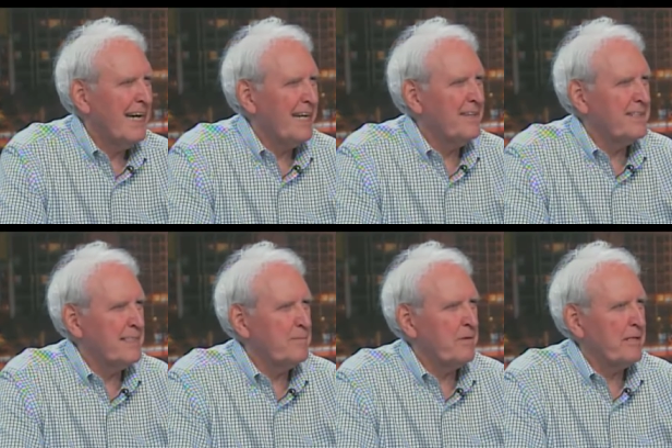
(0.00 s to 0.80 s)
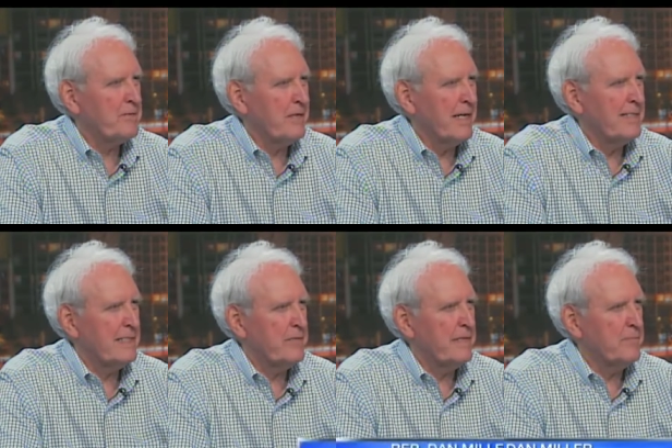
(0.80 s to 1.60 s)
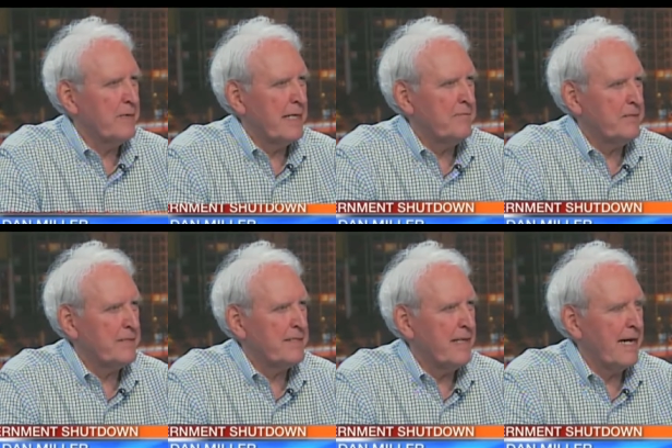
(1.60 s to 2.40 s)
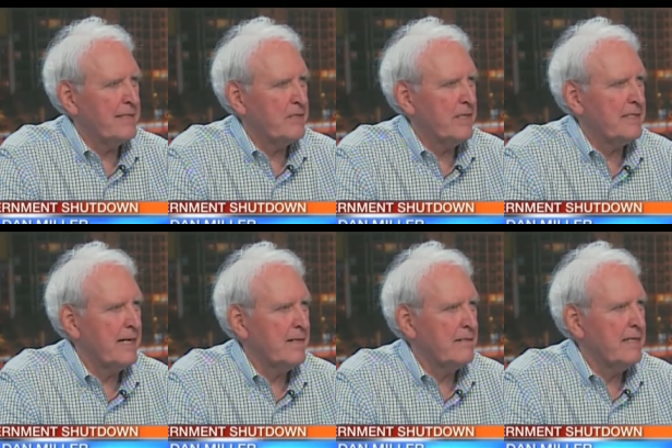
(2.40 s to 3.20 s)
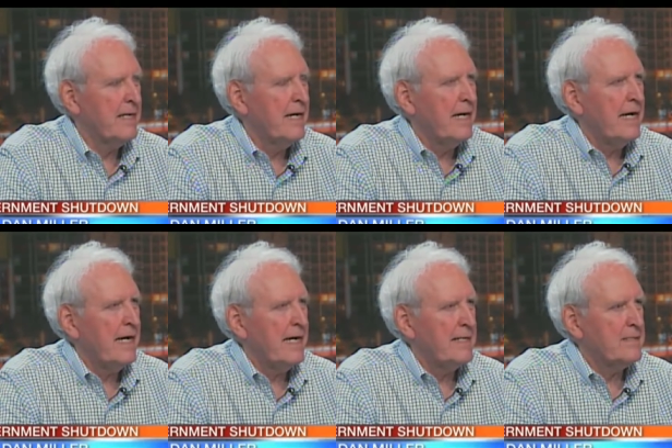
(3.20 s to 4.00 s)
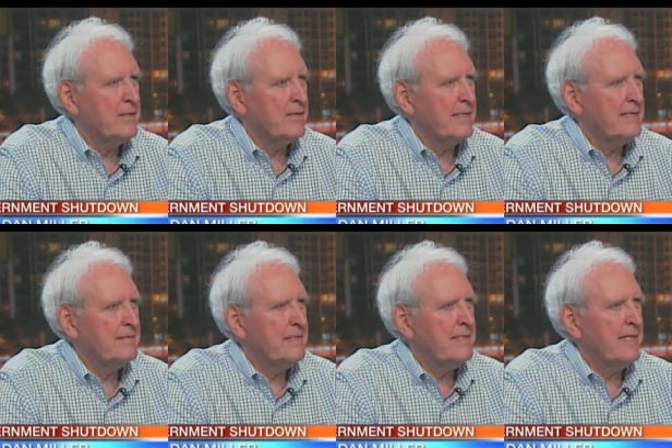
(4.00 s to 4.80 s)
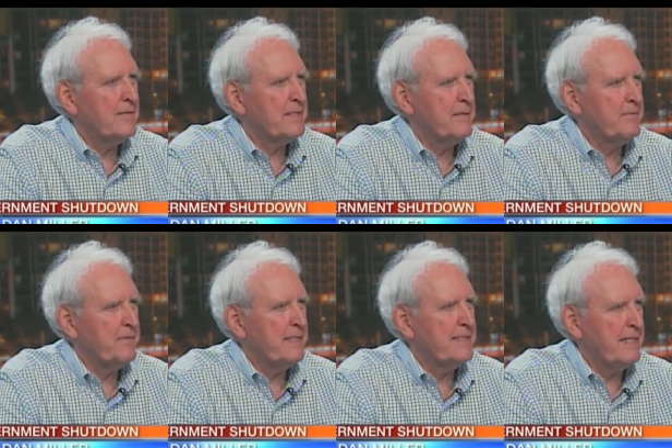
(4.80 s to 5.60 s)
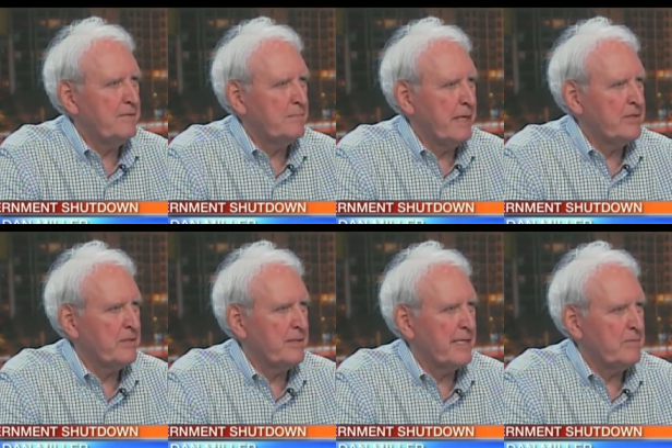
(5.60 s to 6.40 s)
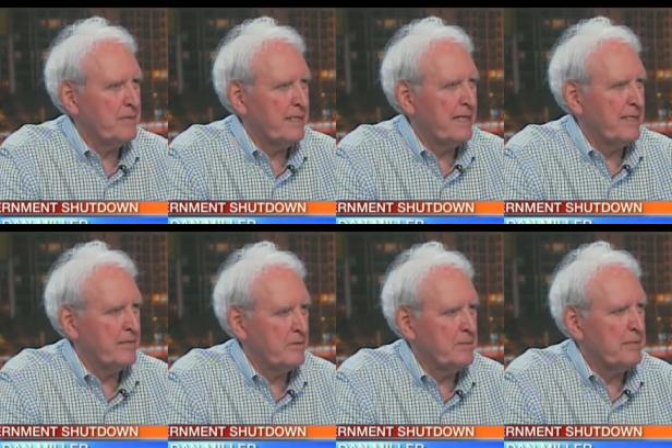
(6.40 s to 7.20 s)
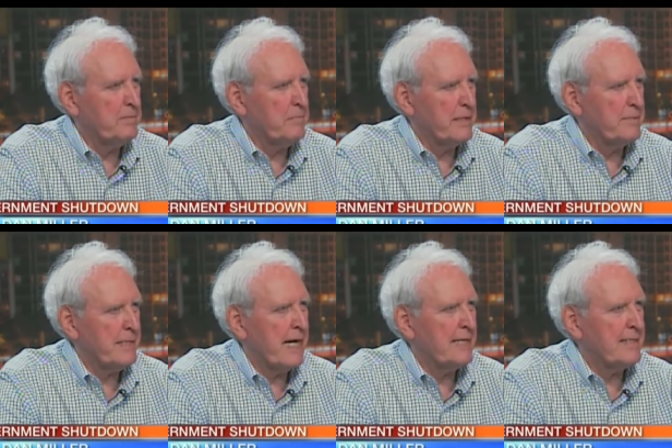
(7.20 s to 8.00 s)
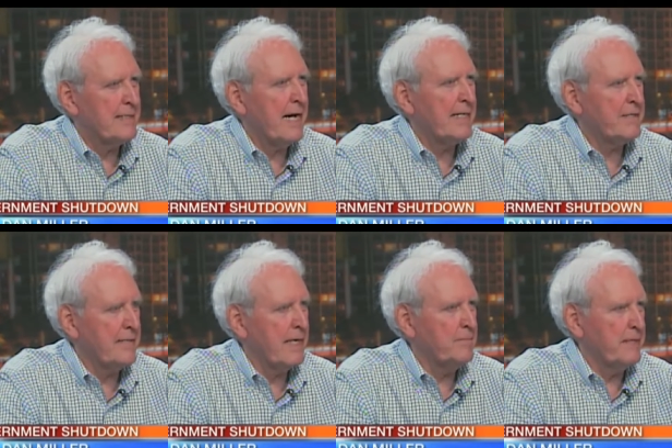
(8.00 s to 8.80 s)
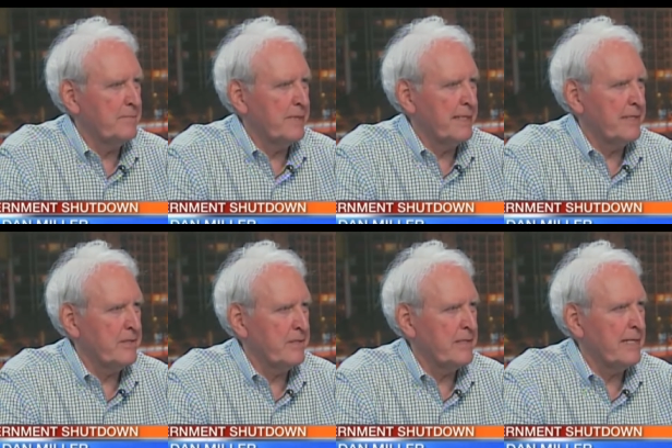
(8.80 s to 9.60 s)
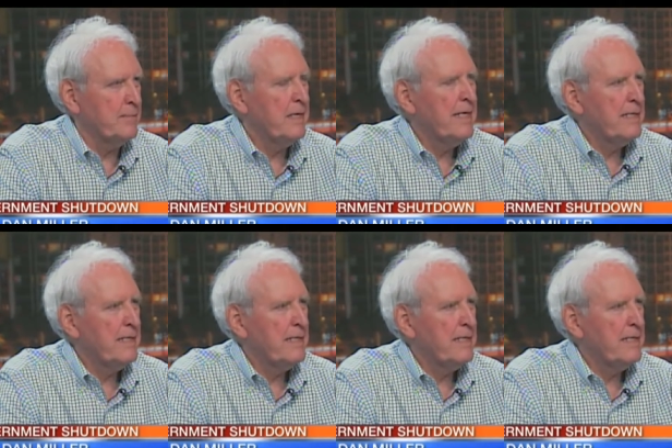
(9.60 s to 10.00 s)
I think the Democrats realized they were getting blamed for this last shutdown. And so they needed to have some face-saving measure, and that's when they got an agreement to bring up DACA. DACA is not going to be the big issue this time.